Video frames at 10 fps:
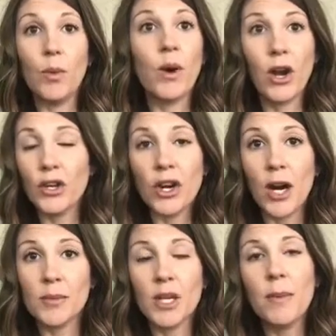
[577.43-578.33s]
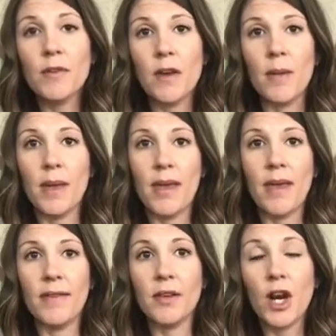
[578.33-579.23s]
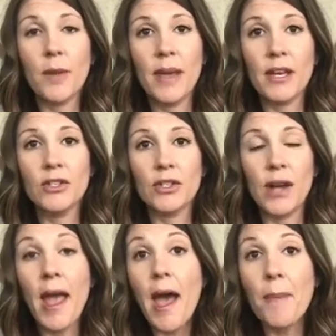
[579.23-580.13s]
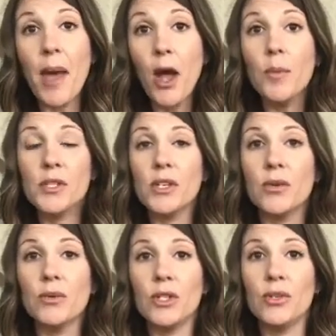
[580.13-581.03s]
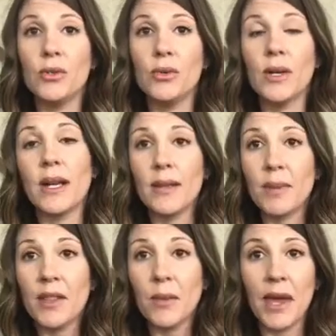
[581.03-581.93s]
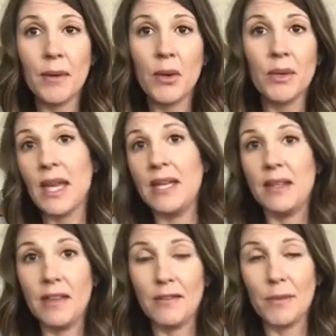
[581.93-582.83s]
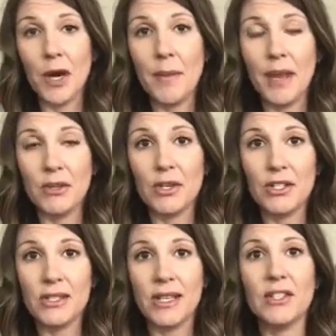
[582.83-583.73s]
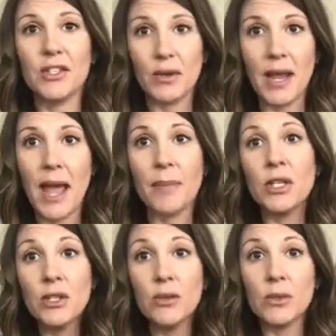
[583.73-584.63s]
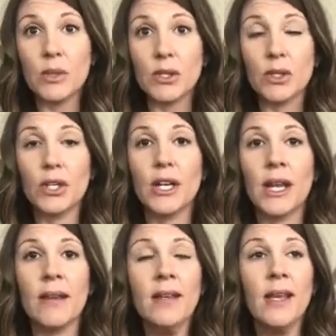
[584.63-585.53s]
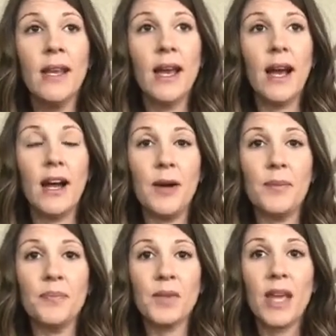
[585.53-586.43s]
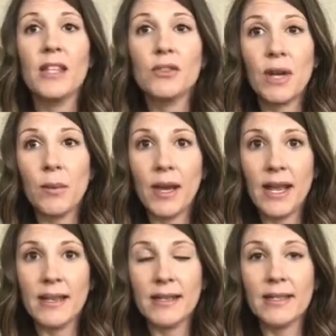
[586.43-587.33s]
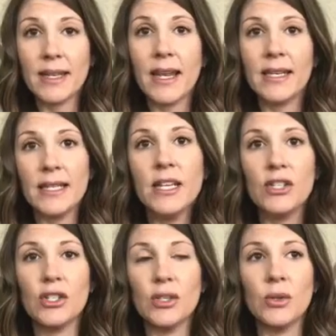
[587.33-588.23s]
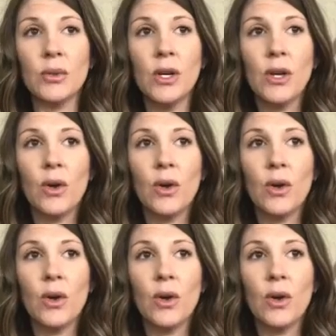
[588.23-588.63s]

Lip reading: where all your carbs are coming from. And the Carb Manager app helps you to, and by the way, I don't get anything from Carb Manager. I just think it's a great app to use when you're learning. It's a great way to kind of teach you